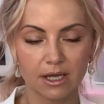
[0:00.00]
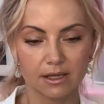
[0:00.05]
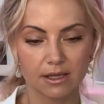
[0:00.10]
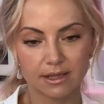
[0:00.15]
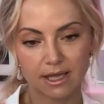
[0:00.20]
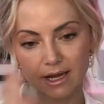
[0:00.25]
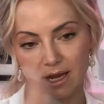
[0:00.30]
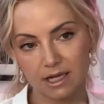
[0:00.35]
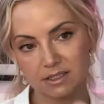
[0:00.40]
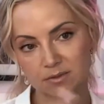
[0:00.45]

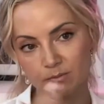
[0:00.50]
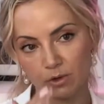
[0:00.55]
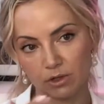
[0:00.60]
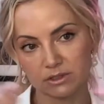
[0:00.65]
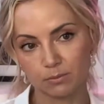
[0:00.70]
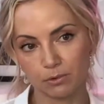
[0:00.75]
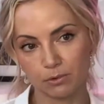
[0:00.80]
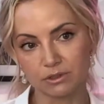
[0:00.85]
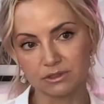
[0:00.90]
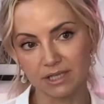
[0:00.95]
that has
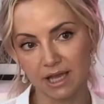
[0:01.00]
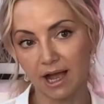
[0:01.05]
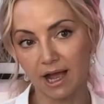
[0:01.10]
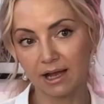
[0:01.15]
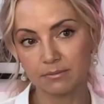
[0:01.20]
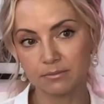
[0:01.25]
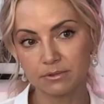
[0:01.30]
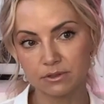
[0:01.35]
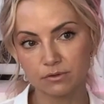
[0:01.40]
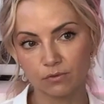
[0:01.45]
multiple
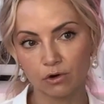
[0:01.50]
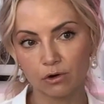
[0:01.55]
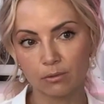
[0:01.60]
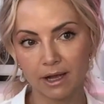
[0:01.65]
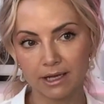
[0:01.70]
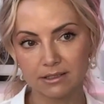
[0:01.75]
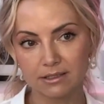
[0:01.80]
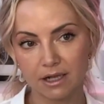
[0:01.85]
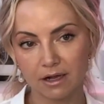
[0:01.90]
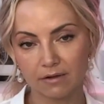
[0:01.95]
tabs for
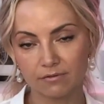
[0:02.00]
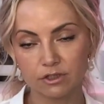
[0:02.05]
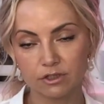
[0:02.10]
myself.